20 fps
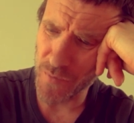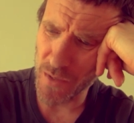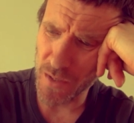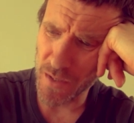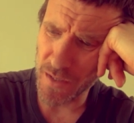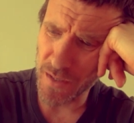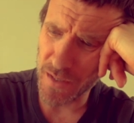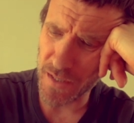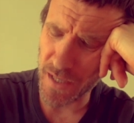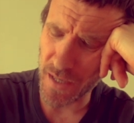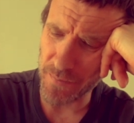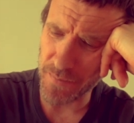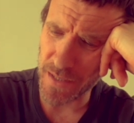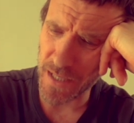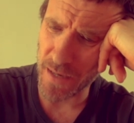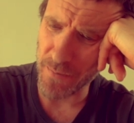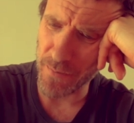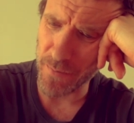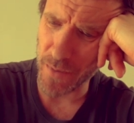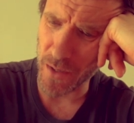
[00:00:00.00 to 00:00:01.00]

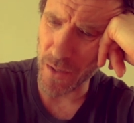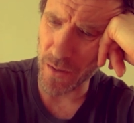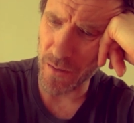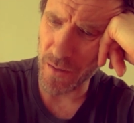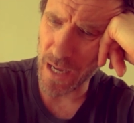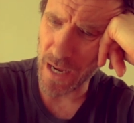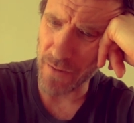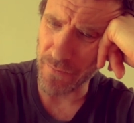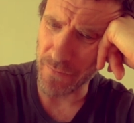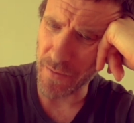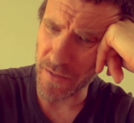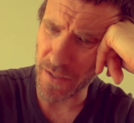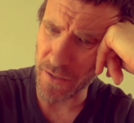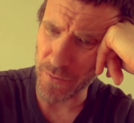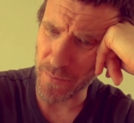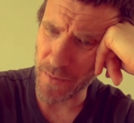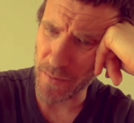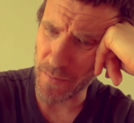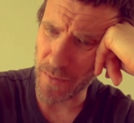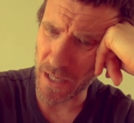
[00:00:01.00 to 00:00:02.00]
September everything
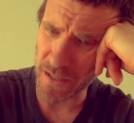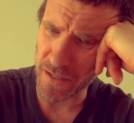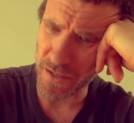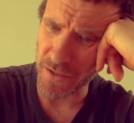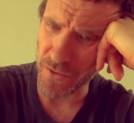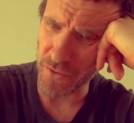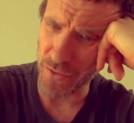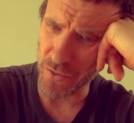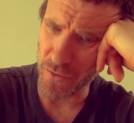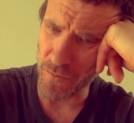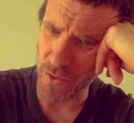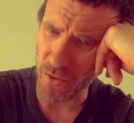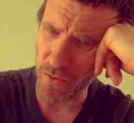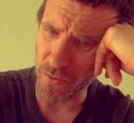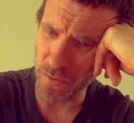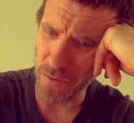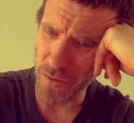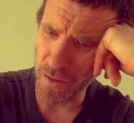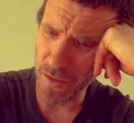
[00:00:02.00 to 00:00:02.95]
will be back to normal.